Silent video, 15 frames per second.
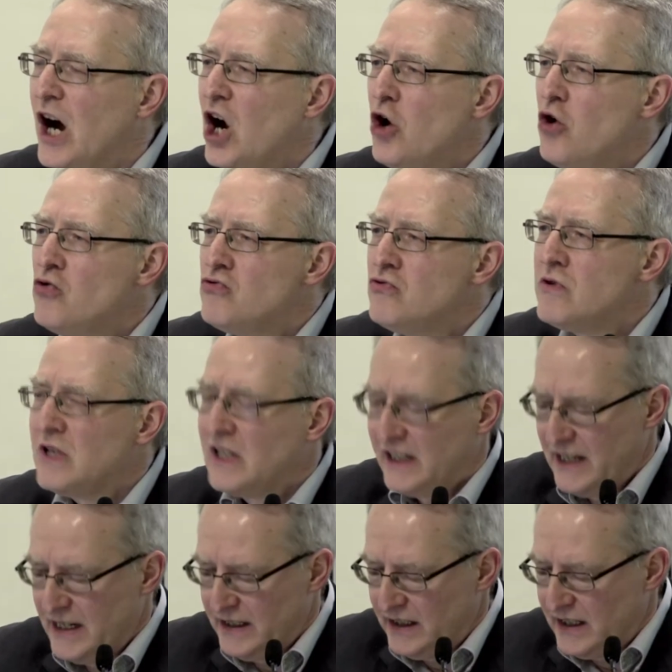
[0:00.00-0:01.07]
own
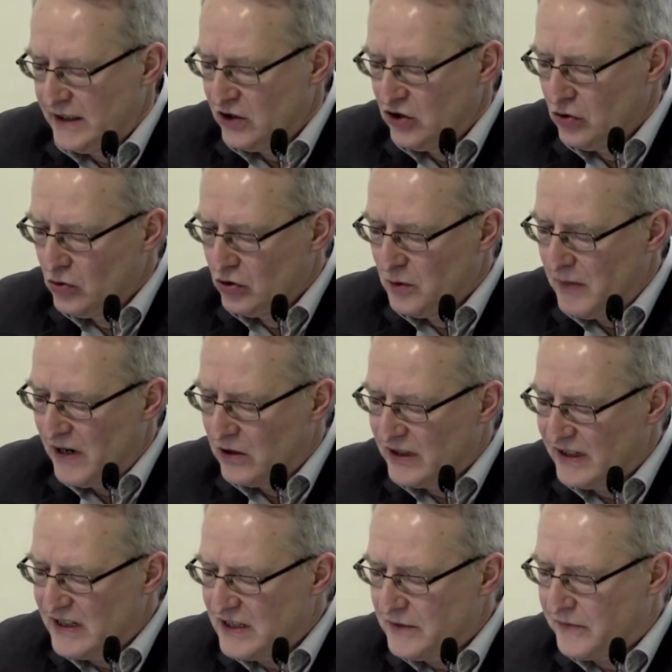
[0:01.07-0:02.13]
kink and talk about
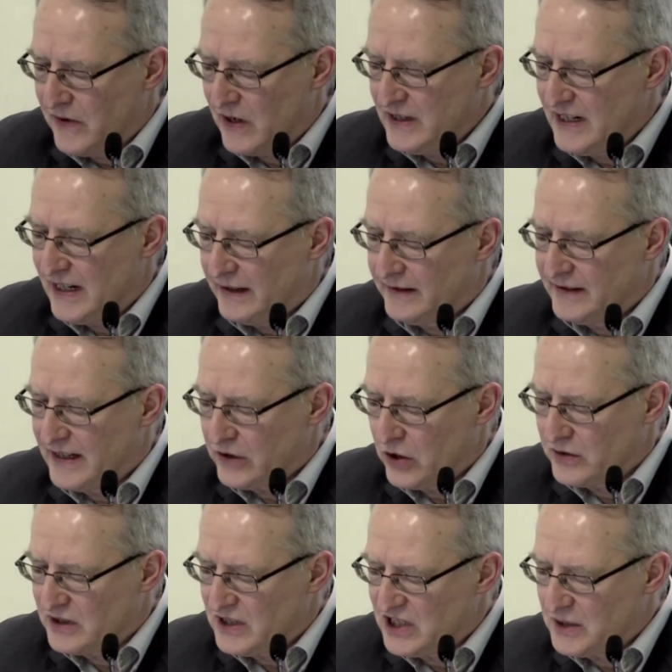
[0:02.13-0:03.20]
it and define that, that
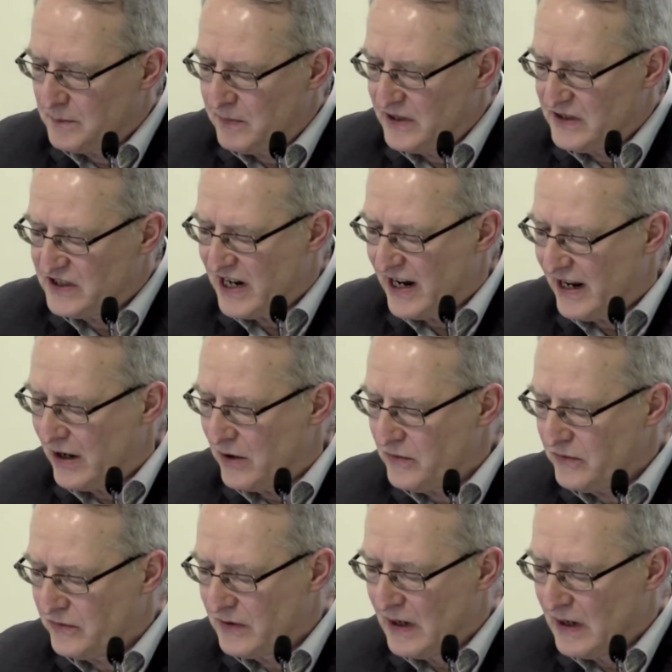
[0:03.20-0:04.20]
other disciplines have,